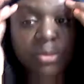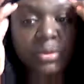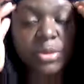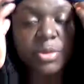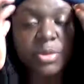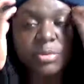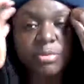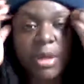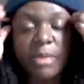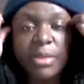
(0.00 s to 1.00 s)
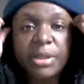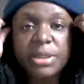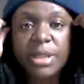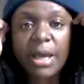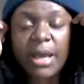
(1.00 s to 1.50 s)
there's my opinions
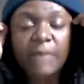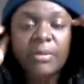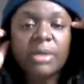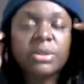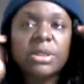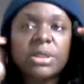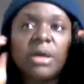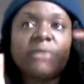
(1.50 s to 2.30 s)
that I have about stuff,